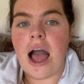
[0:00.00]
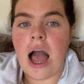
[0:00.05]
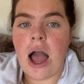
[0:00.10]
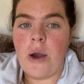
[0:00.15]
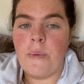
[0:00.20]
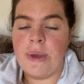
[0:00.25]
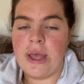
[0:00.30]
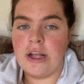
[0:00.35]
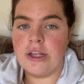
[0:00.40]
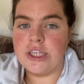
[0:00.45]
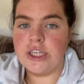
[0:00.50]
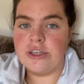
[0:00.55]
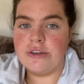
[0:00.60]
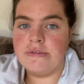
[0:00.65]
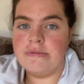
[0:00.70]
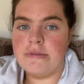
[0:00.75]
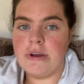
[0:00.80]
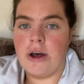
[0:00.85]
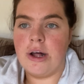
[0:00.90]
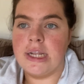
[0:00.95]
we also
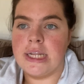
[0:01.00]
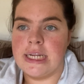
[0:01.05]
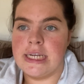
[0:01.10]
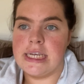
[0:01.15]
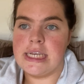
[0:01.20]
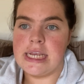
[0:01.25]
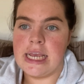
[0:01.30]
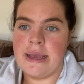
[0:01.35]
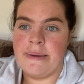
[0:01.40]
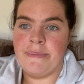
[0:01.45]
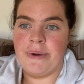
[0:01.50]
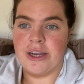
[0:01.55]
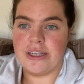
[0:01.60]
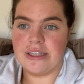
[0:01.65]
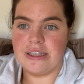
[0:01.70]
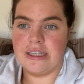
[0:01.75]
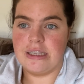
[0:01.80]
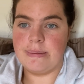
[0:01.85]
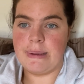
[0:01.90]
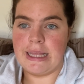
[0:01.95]
called into Marks
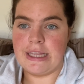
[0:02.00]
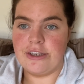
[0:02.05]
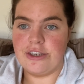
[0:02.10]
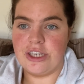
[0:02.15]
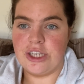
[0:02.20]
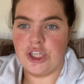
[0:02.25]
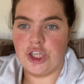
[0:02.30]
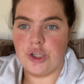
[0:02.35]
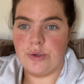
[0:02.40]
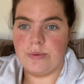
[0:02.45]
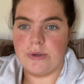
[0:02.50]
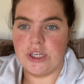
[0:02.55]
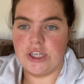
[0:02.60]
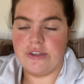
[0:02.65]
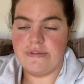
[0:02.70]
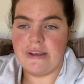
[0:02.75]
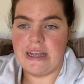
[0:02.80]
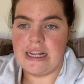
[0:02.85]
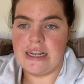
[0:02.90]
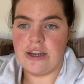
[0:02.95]
and Spencer's in
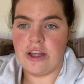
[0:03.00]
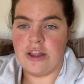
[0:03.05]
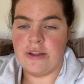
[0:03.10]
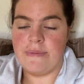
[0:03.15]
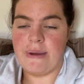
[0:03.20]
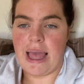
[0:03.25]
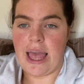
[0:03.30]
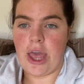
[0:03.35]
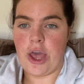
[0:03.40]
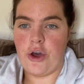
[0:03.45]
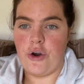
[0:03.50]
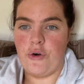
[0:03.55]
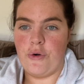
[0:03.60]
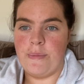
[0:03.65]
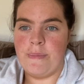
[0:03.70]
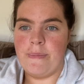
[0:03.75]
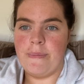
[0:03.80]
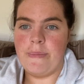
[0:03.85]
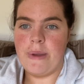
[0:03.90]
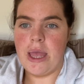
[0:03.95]
Sprucefield on the way
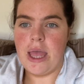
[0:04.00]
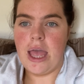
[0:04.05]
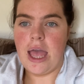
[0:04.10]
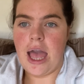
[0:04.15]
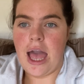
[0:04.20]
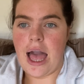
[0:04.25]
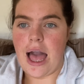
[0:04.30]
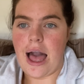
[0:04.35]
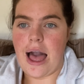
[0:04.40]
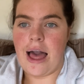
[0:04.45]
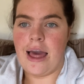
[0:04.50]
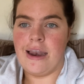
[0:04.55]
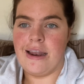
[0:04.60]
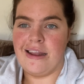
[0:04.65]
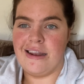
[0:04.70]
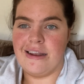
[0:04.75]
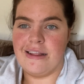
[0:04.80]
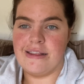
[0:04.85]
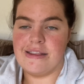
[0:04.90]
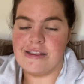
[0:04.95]
home, and
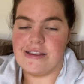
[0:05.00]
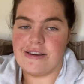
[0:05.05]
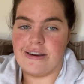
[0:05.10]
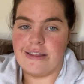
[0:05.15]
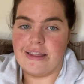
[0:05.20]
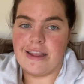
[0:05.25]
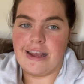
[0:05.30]
I'll insert the